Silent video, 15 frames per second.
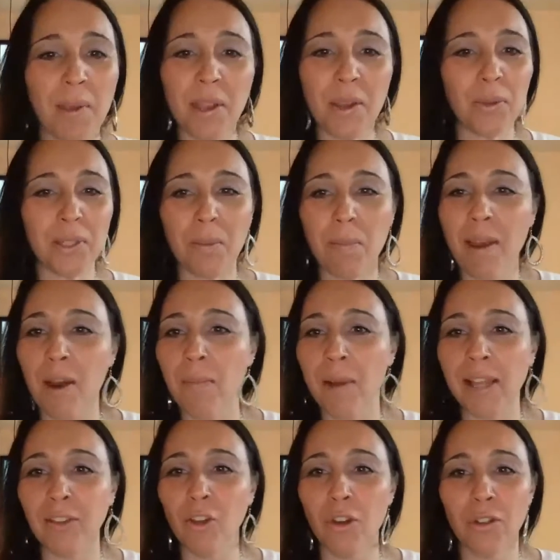It was about
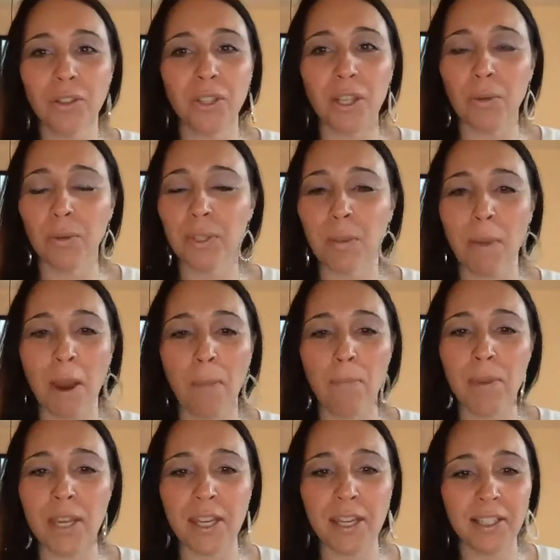my looks. It was
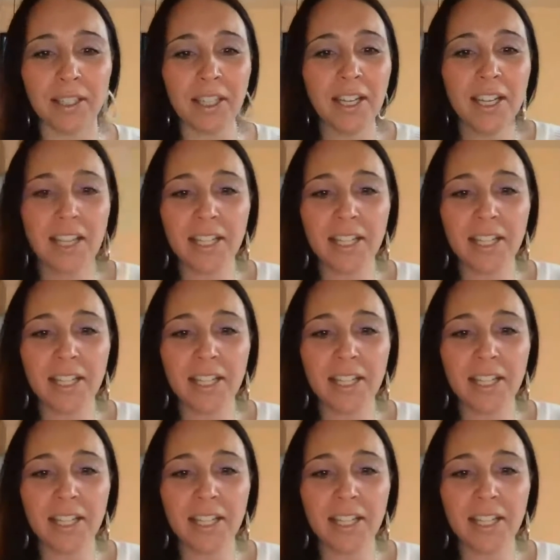about being